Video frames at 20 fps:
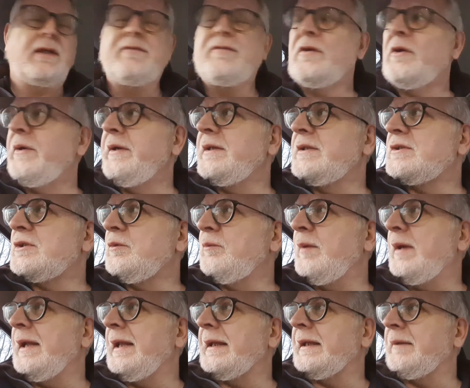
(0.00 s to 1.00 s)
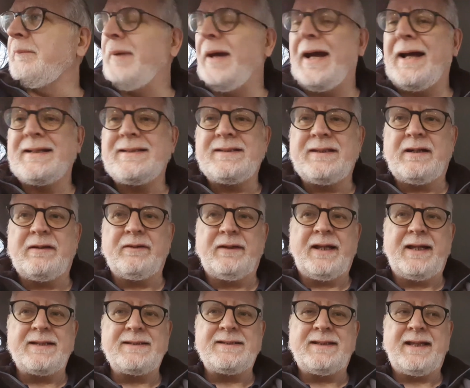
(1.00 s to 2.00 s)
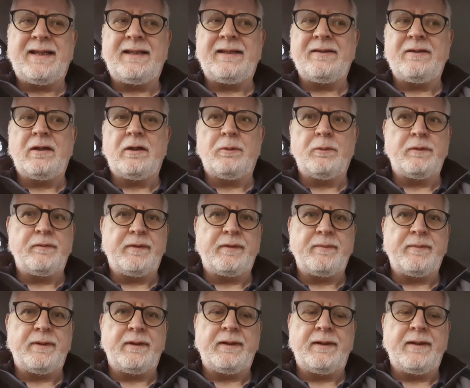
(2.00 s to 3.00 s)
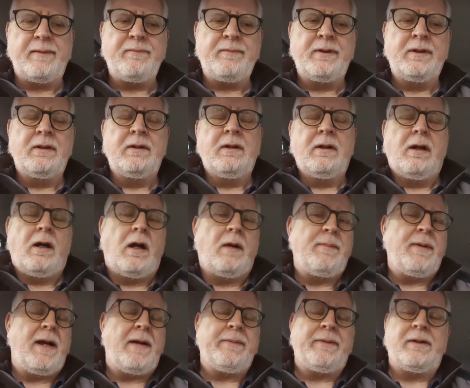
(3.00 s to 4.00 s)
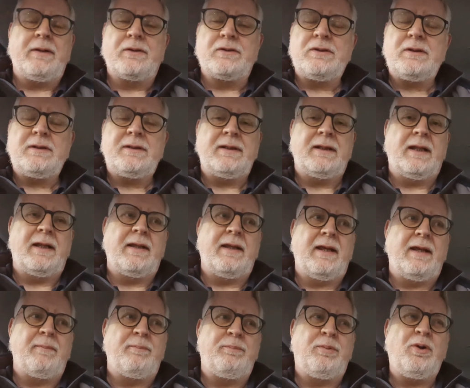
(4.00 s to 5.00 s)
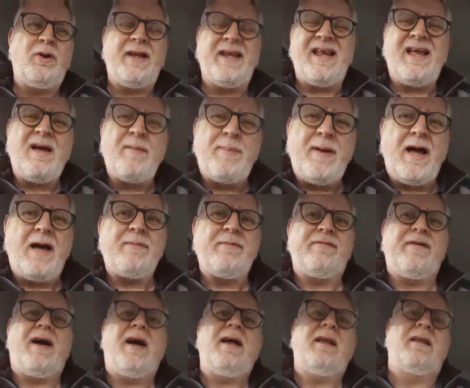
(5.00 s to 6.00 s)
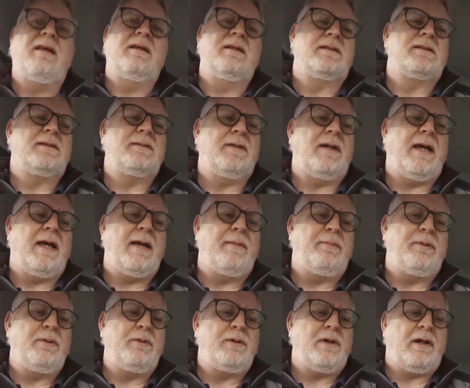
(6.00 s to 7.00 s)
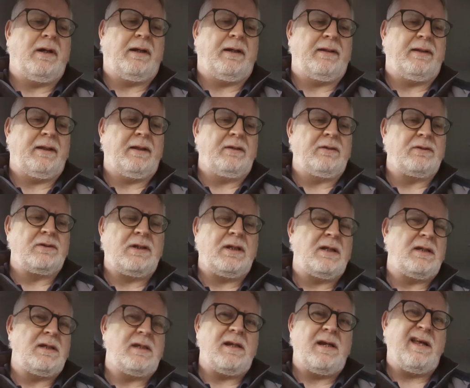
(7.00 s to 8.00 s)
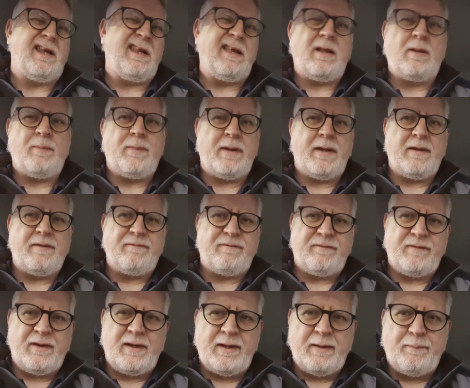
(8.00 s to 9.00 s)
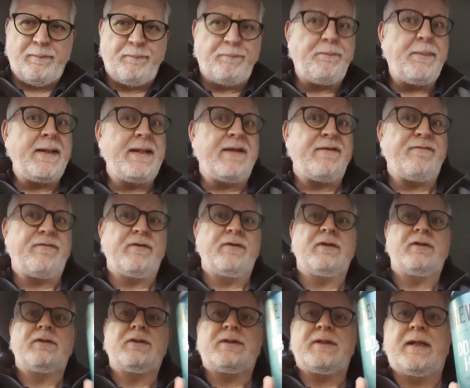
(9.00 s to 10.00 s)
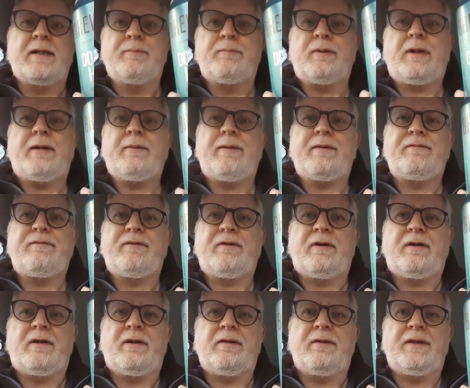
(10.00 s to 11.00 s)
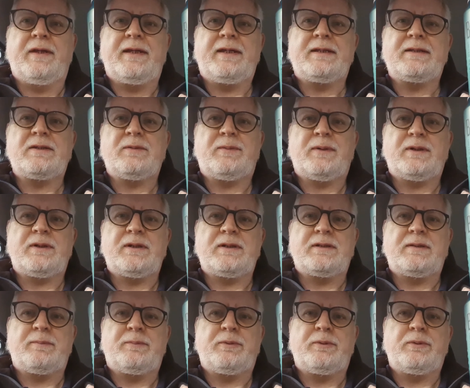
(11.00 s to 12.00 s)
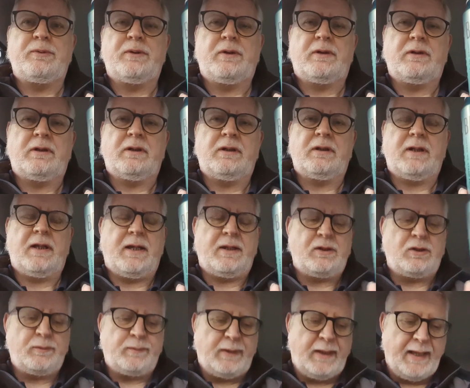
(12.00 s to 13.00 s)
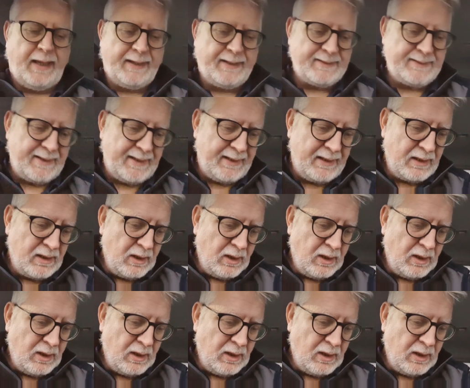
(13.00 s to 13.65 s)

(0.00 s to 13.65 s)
if you're going somewhere like a party or a get together, not we've had many of them, or barbecue or something like that, pulling out a palm violets uh, brew dog, I think just gives you a little bit of uh, bit different, doesn't it? But I went for this, which is the brew dog uh, double hazy.